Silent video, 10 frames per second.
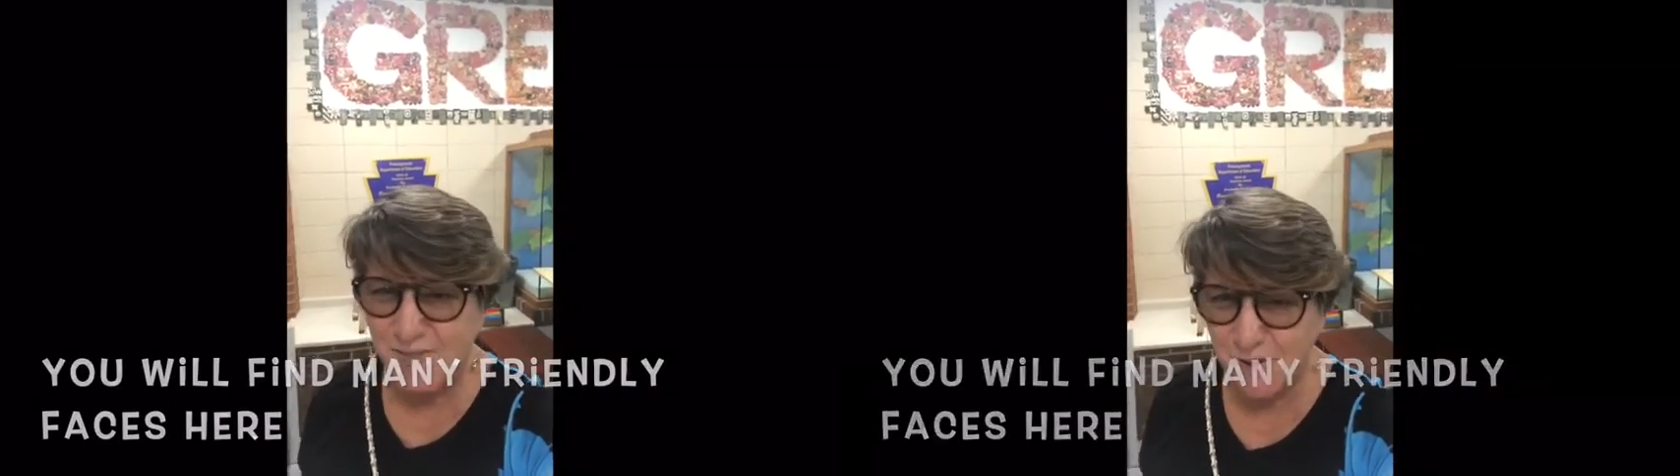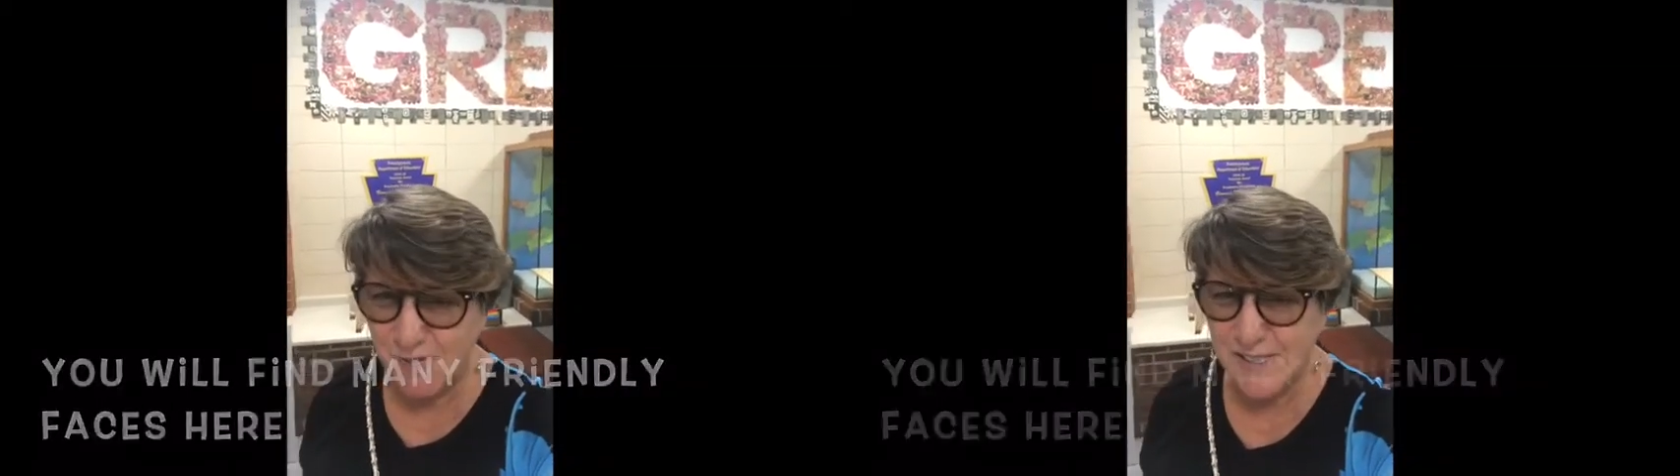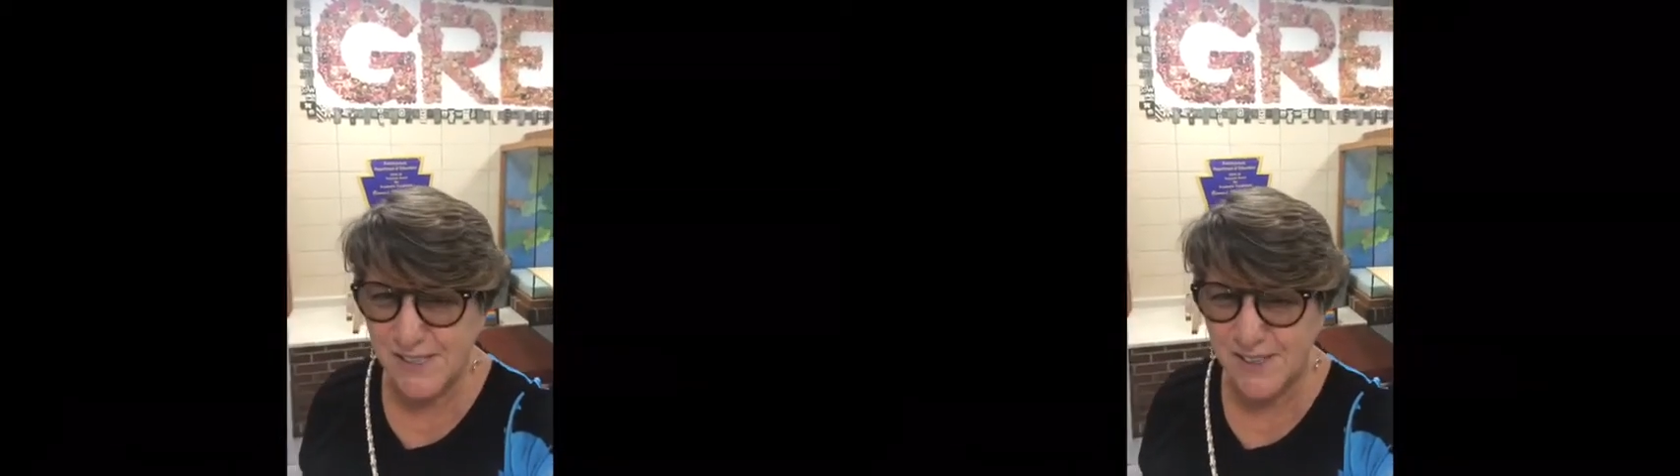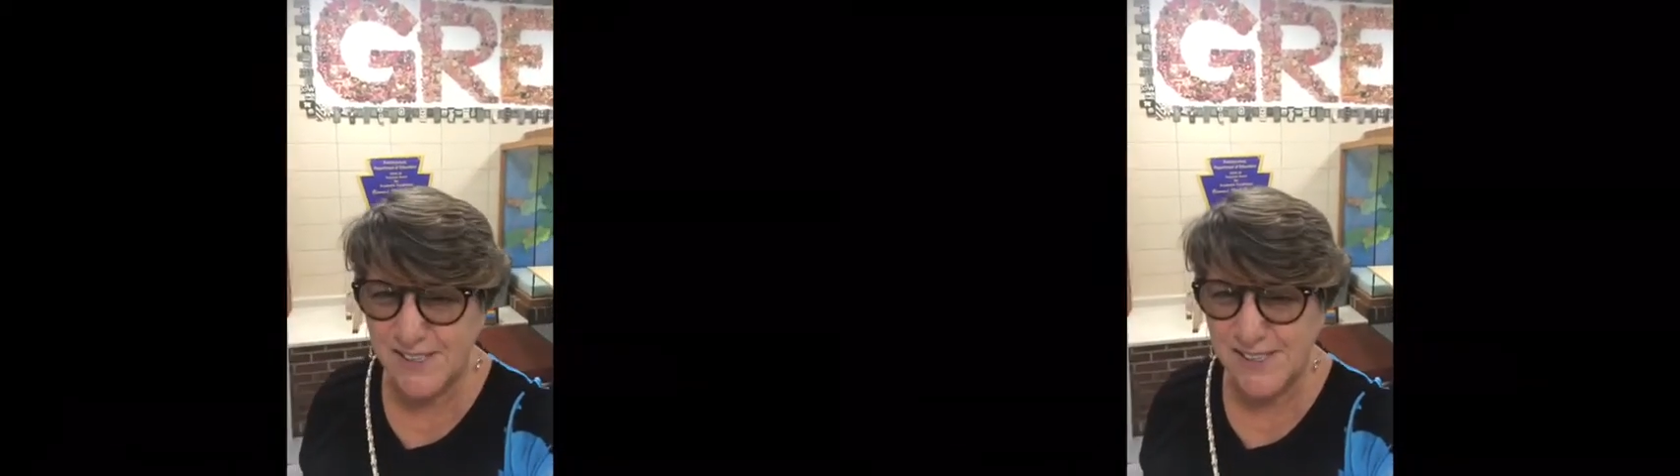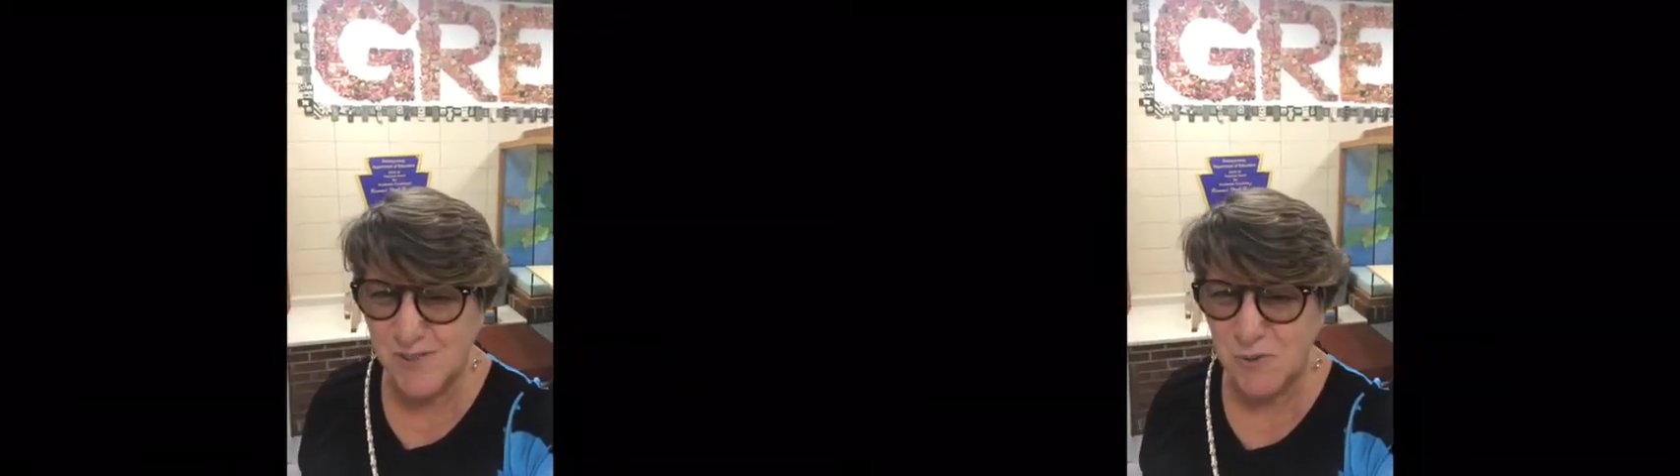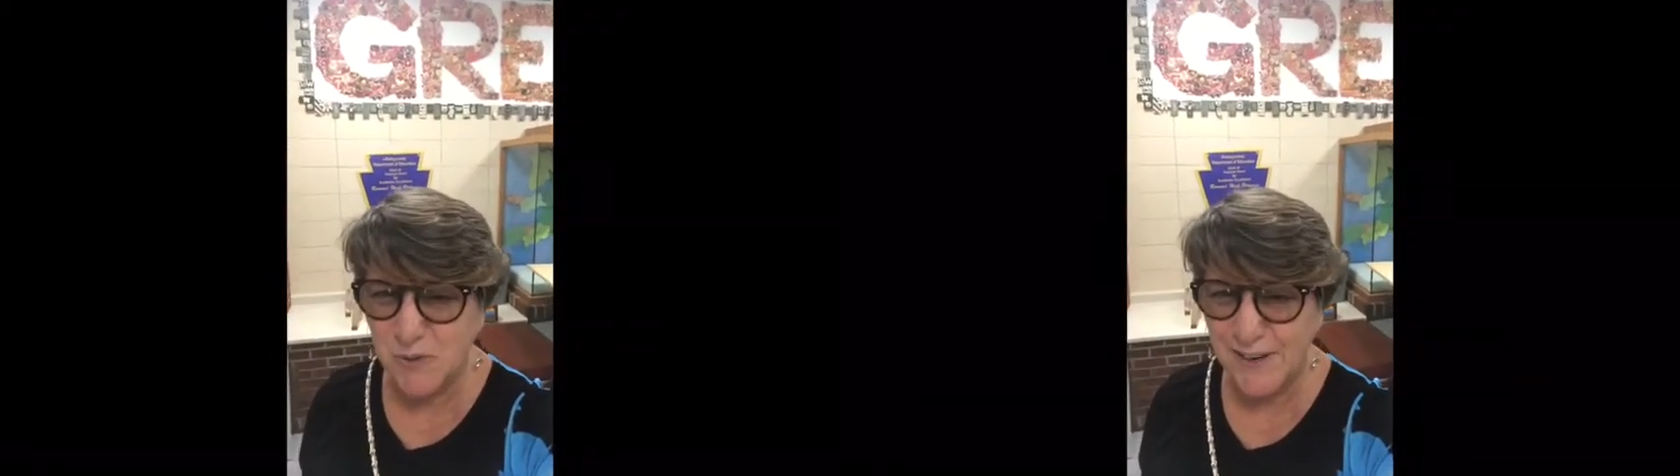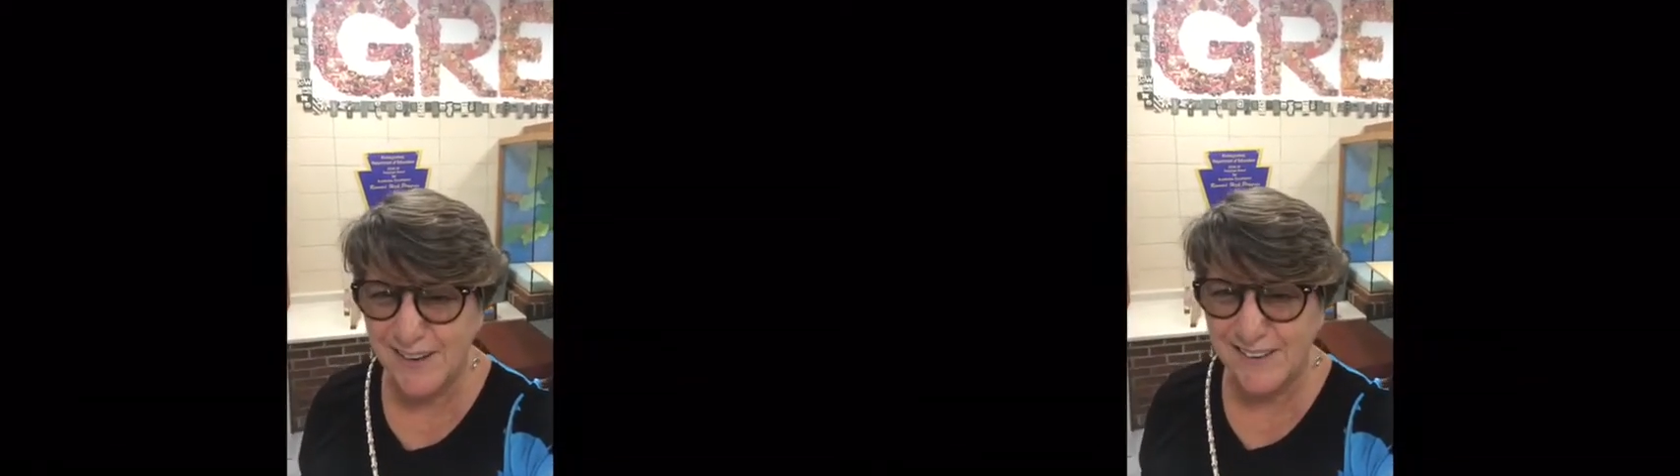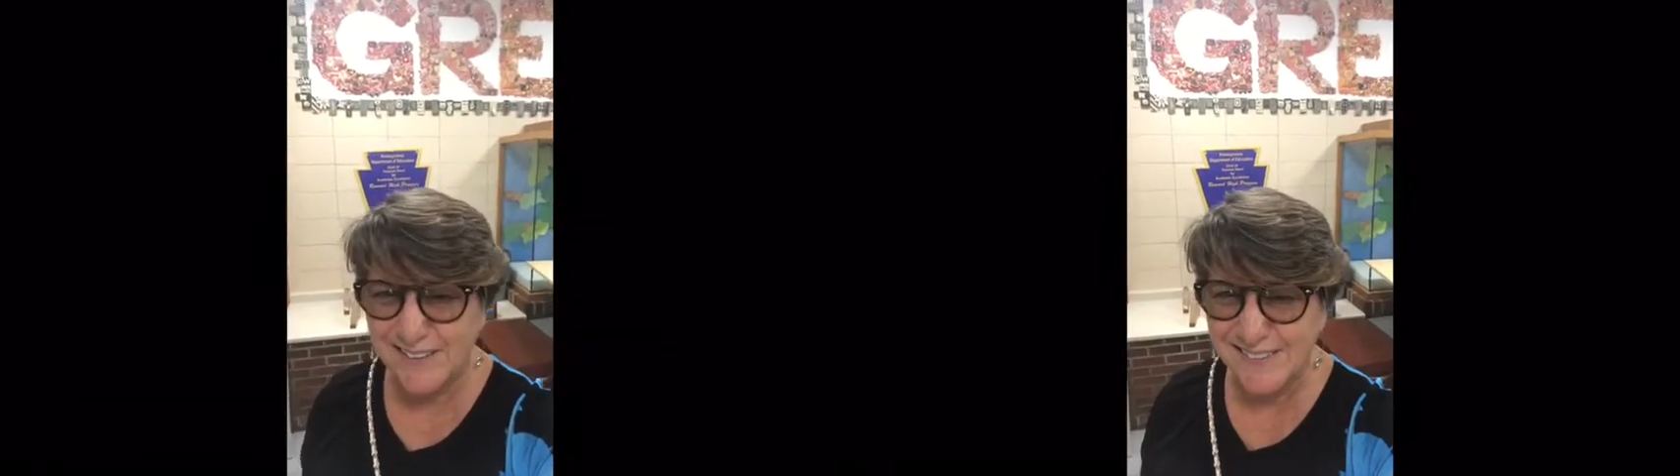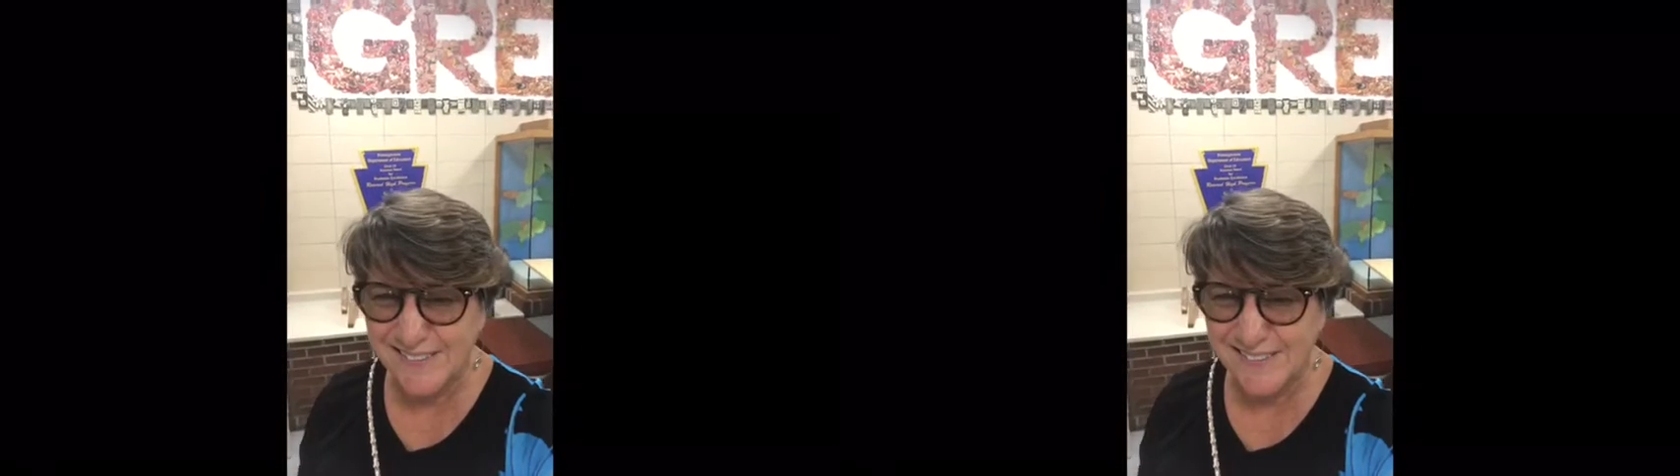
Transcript: when we start the school day.